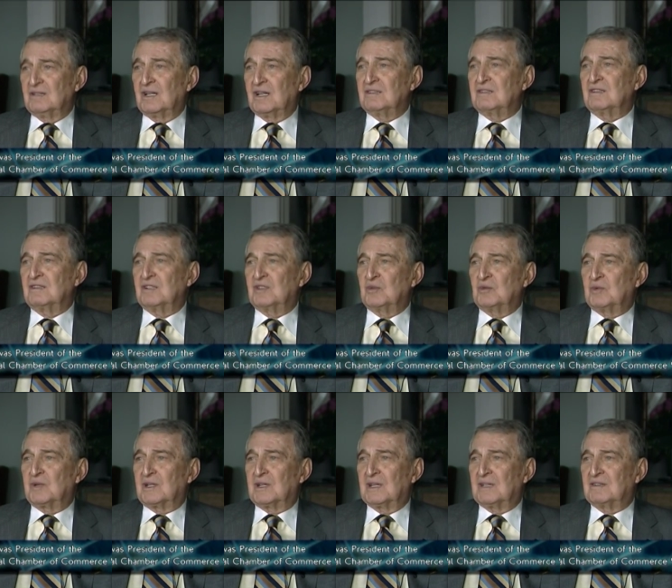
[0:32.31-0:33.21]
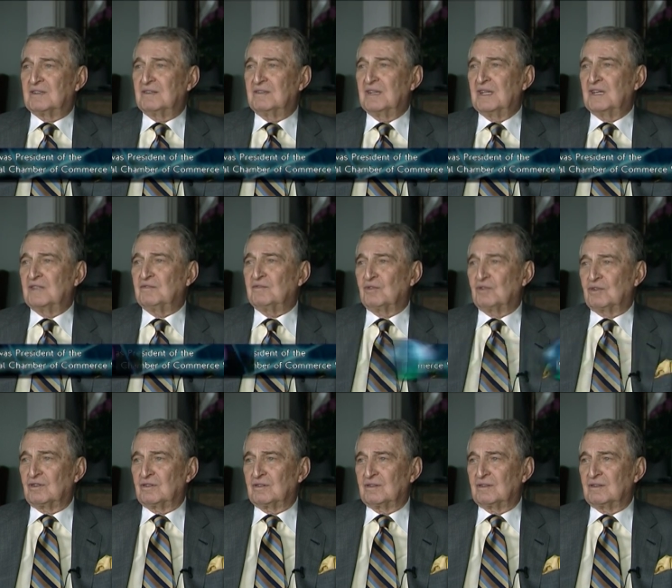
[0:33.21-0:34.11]
Neither did we get a date
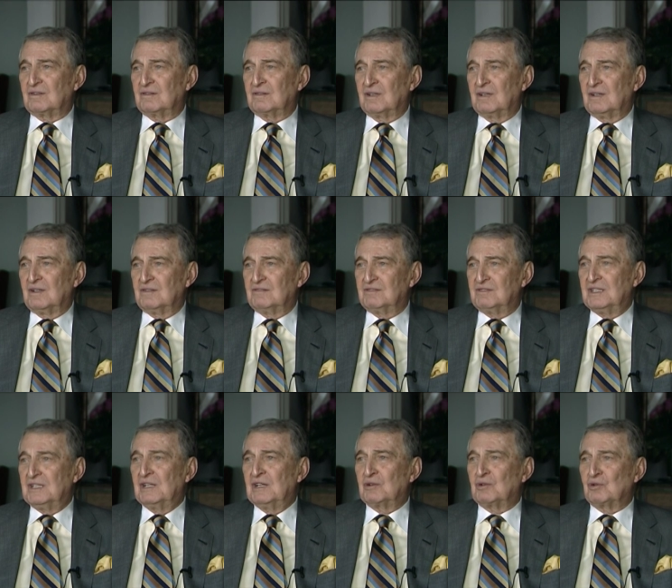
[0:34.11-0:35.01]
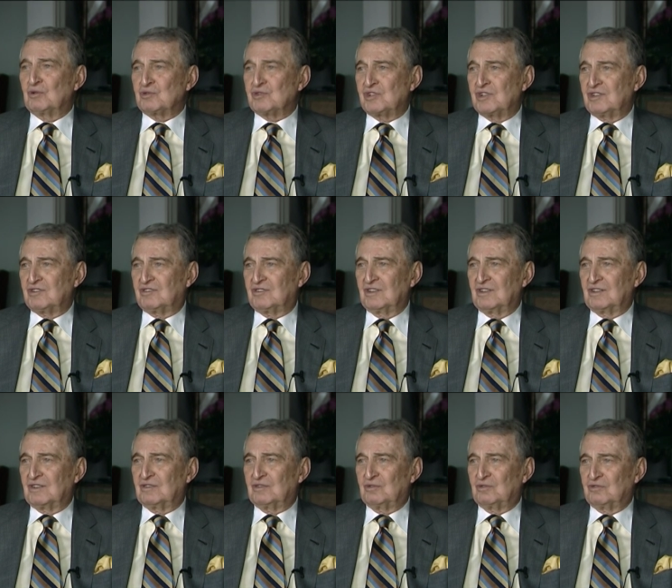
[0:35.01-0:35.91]
for
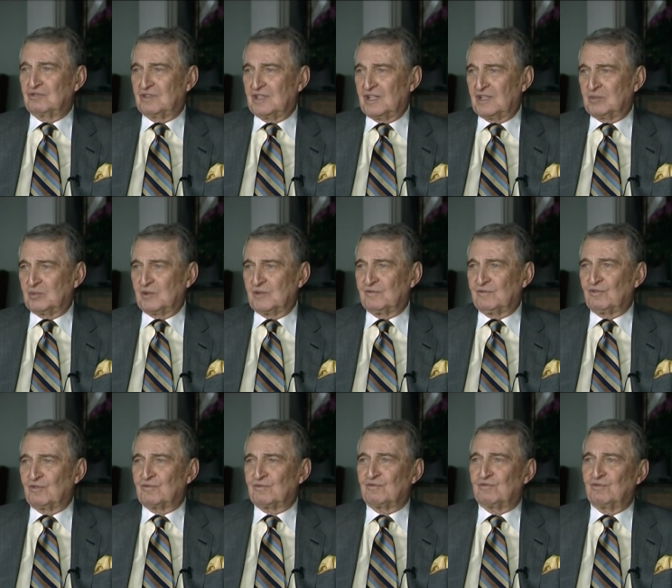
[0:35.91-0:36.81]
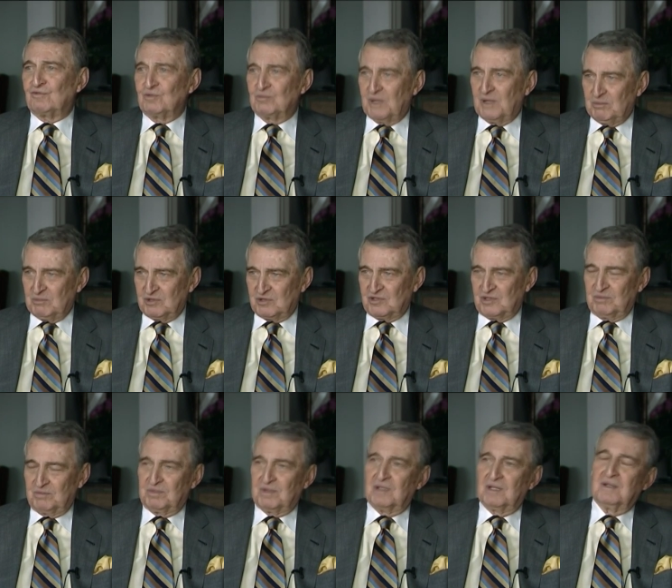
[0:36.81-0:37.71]
renegotiations to start with for full
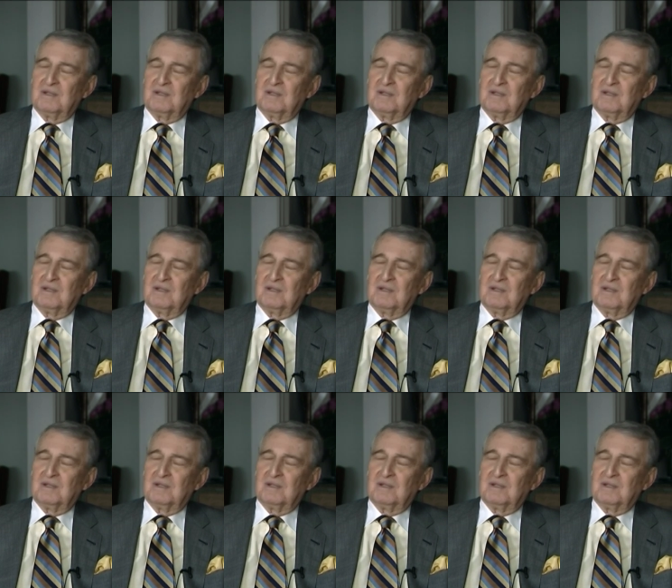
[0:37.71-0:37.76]
membership.